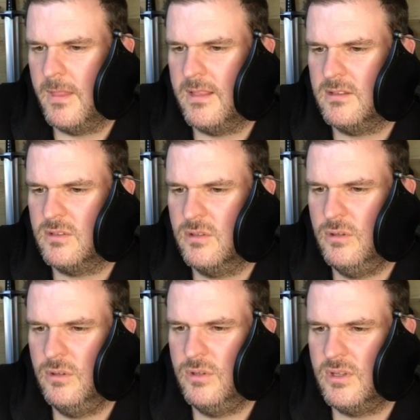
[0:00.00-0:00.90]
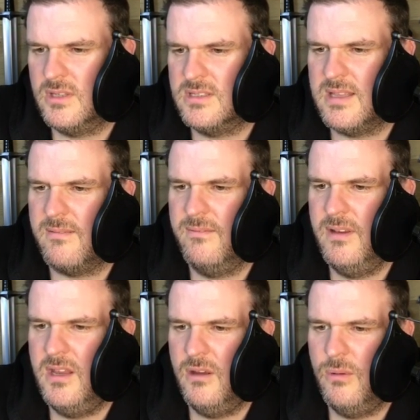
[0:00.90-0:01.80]
That's good. It's that
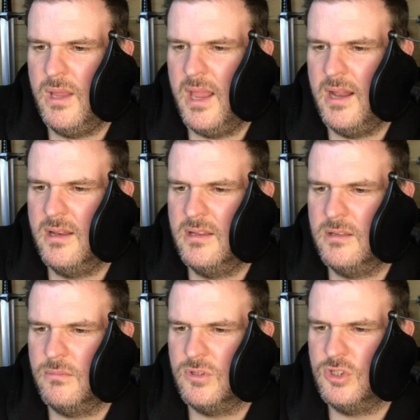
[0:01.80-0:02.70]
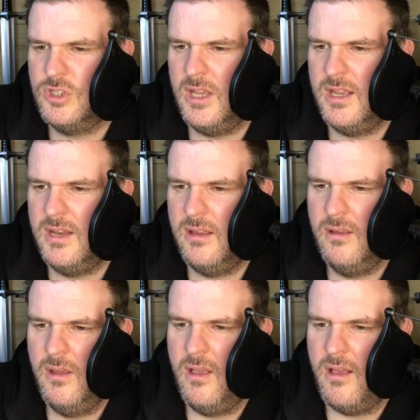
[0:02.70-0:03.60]
video again. I shared
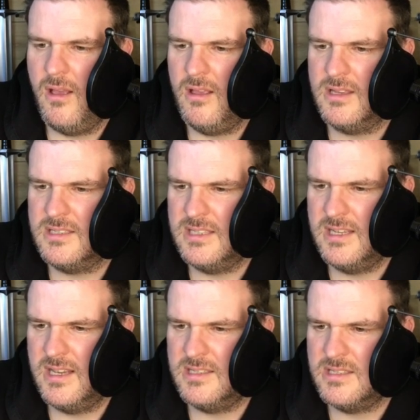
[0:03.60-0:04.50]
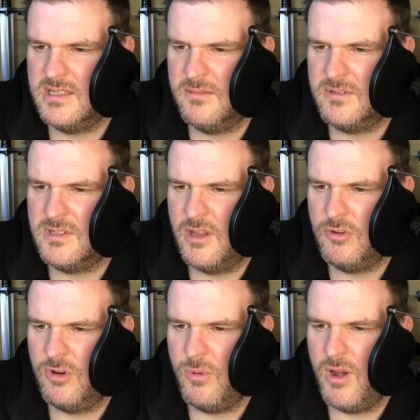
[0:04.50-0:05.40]
it. I see that's another
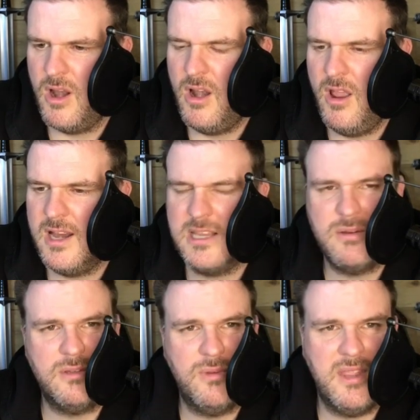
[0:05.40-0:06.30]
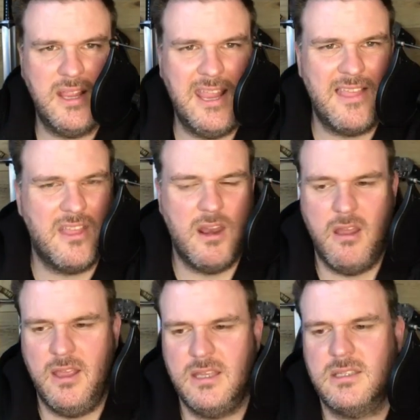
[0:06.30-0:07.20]
Star Trek one. I like these ones where they get the
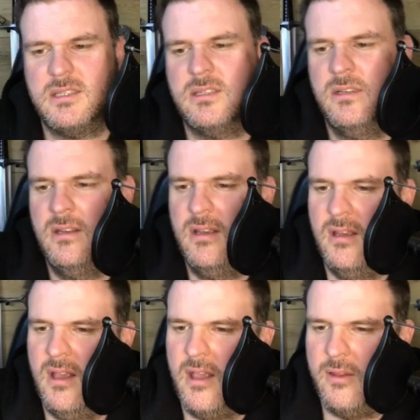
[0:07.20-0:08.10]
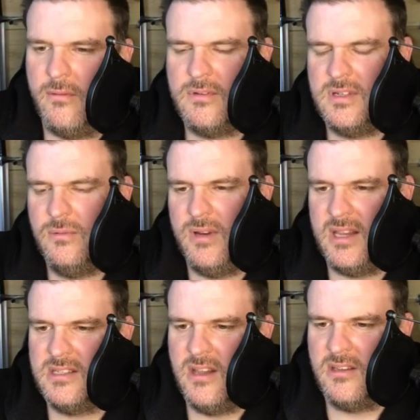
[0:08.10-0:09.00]
lights, and obviously when
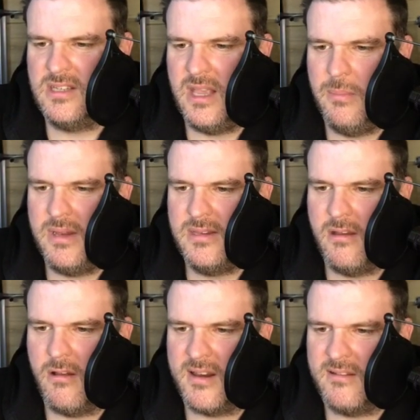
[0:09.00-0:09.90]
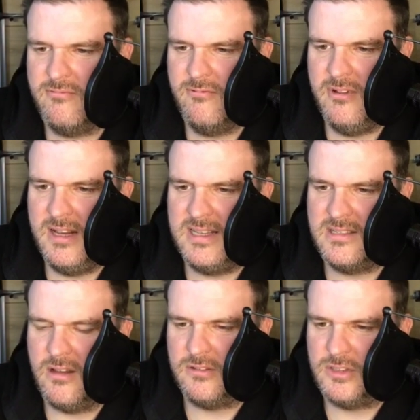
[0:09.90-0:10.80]
it starts to get a bit dark, they really
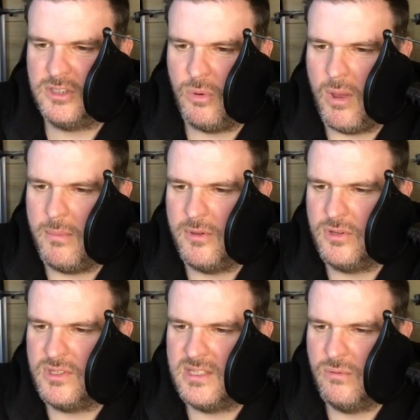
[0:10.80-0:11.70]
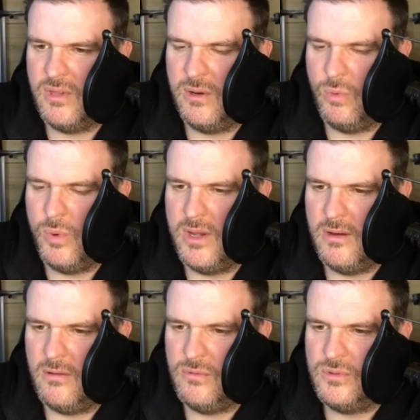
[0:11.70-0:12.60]
start to show up, and you see all the little
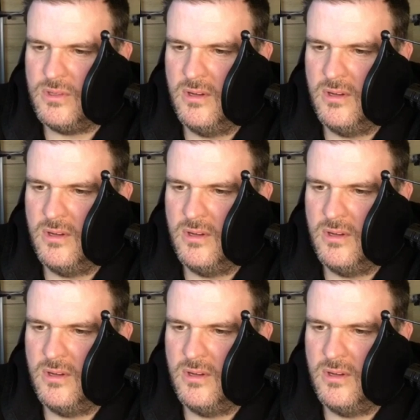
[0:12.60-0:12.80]
windows.